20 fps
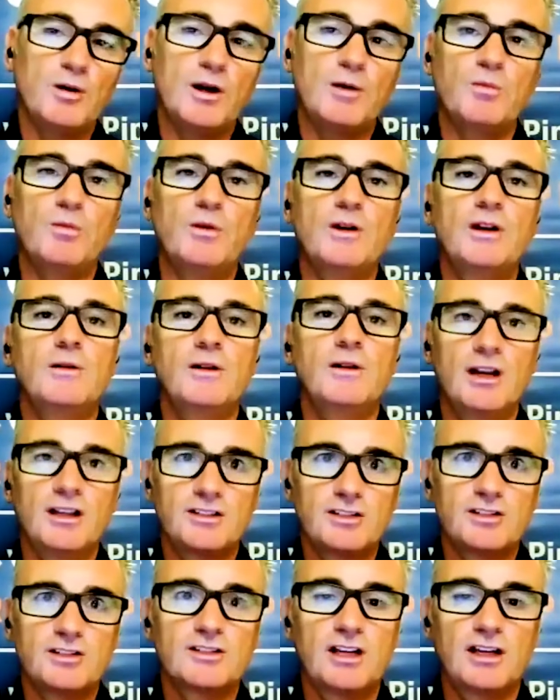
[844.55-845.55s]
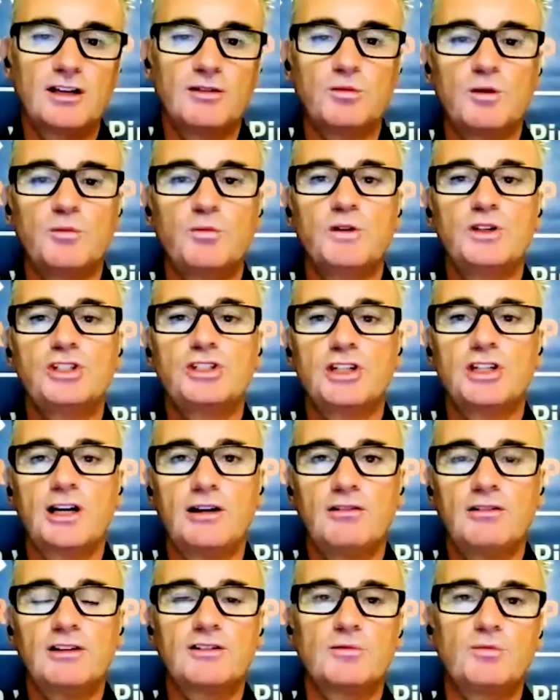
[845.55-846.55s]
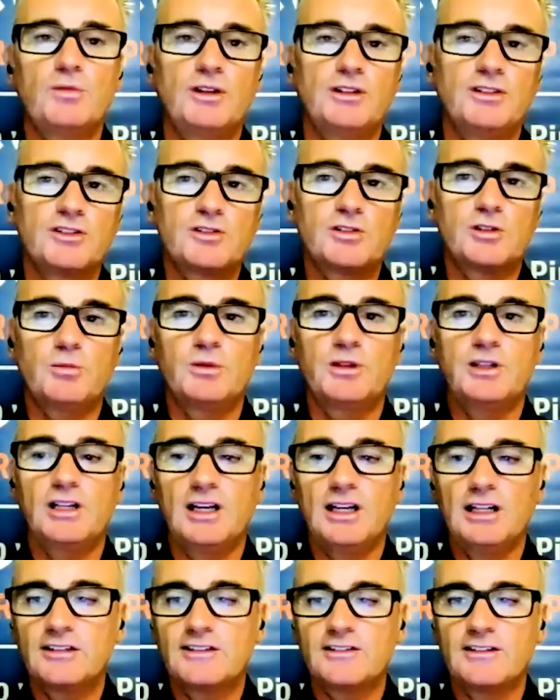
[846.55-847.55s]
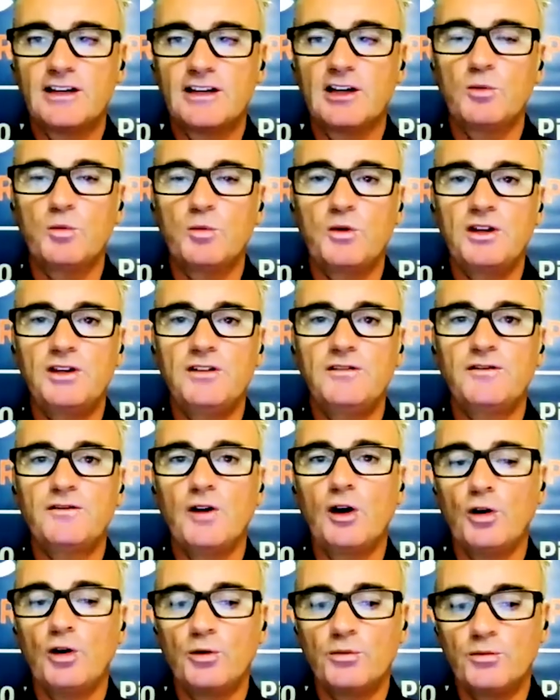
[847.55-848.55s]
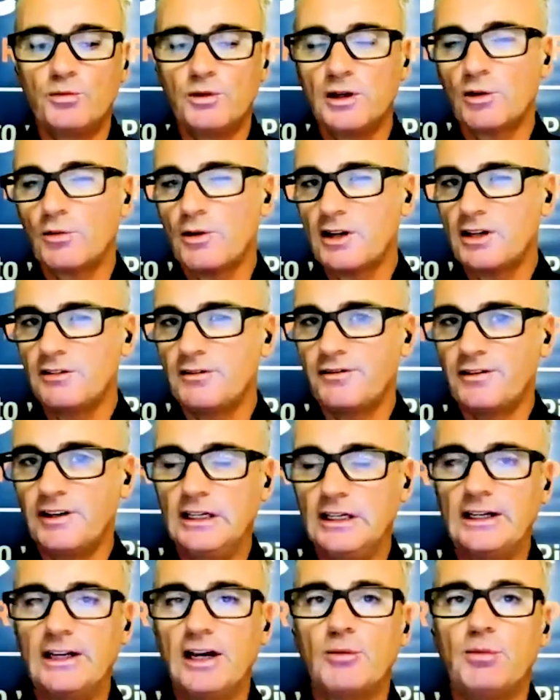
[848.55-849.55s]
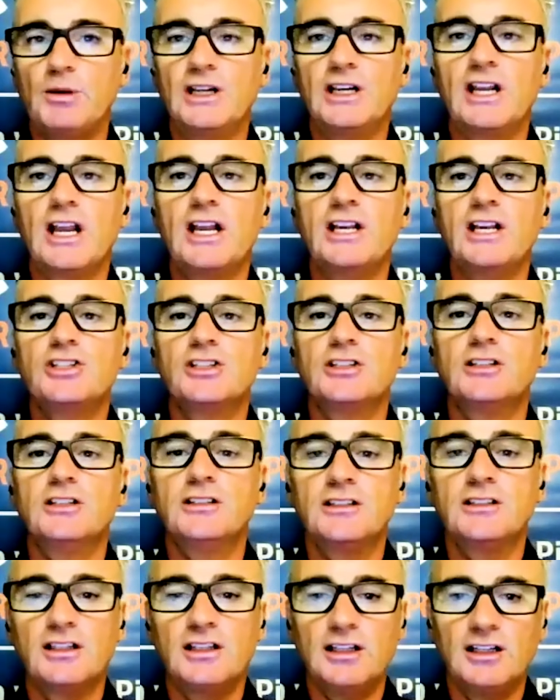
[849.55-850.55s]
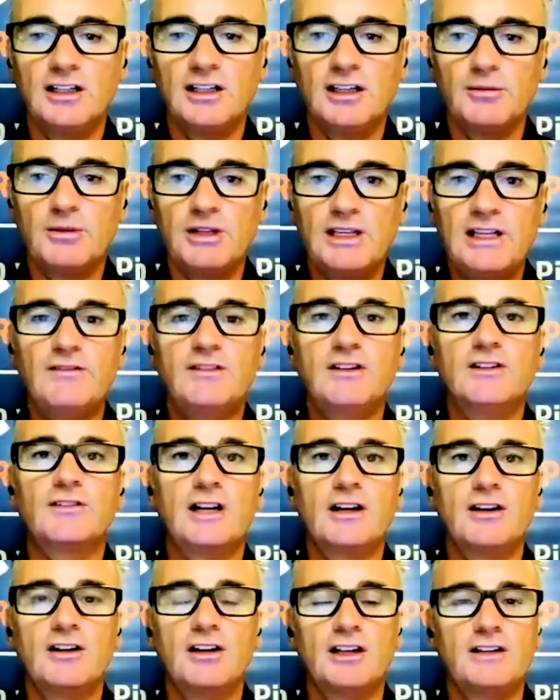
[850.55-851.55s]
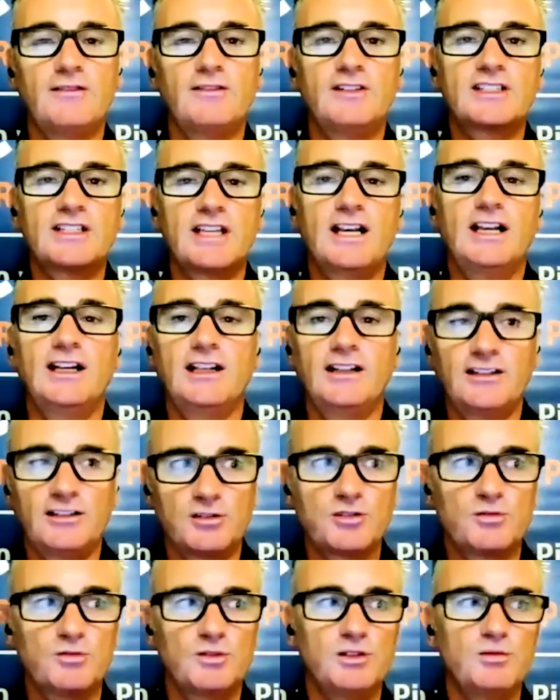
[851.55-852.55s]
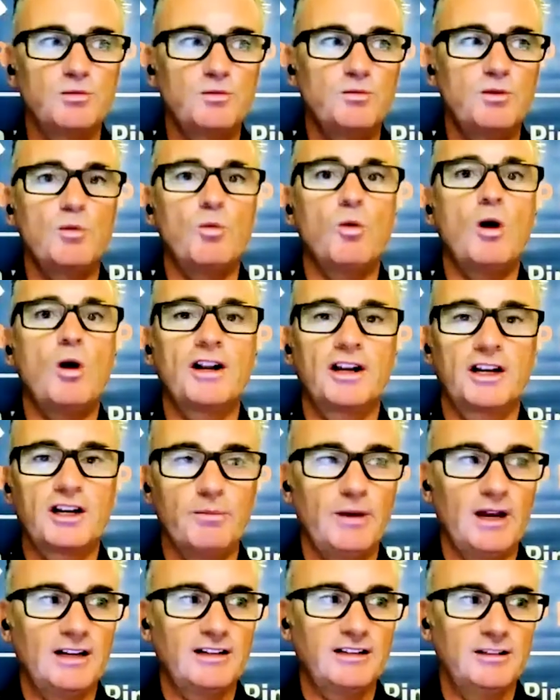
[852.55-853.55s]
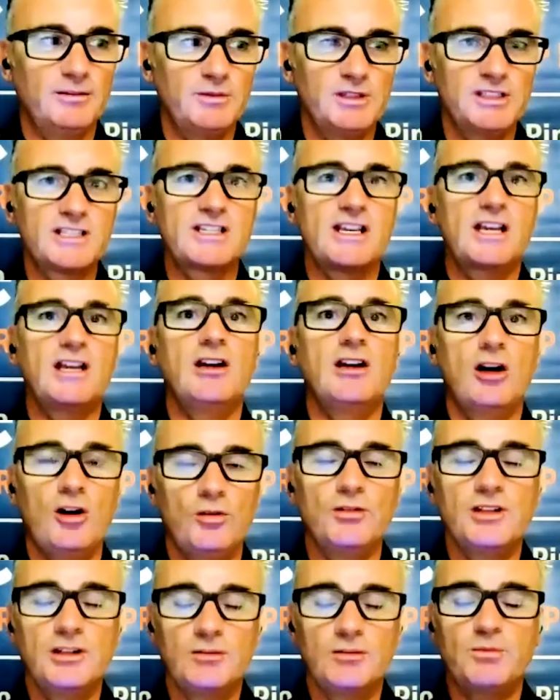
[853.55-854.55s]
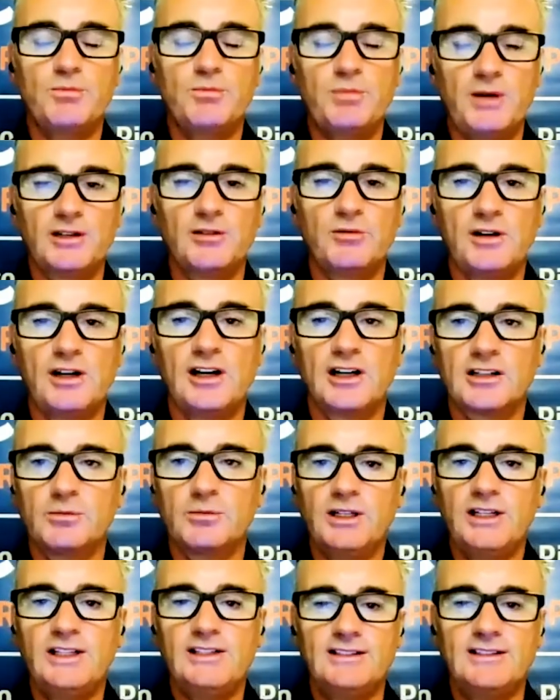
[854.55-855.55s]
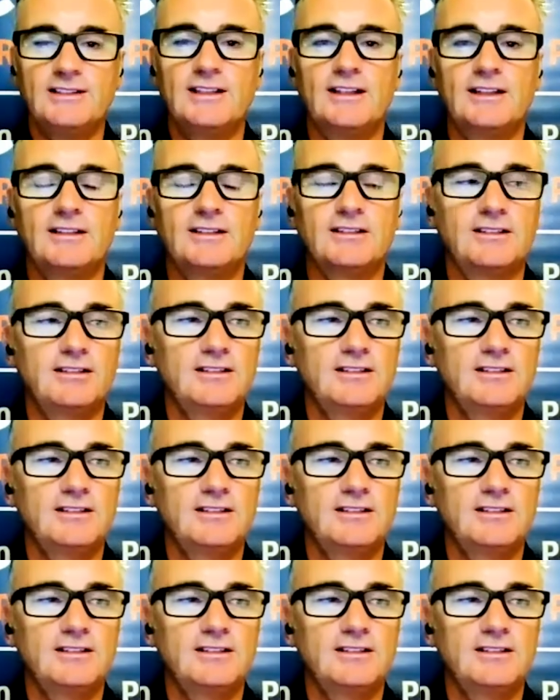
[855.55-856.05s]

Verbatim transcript: when we, as you said, when we share it, when there's somebody else there, we've all, we already feel an obligation, um, even if they're not even saying anything. we we want to come back to them and say, oh, by the way, I completed that.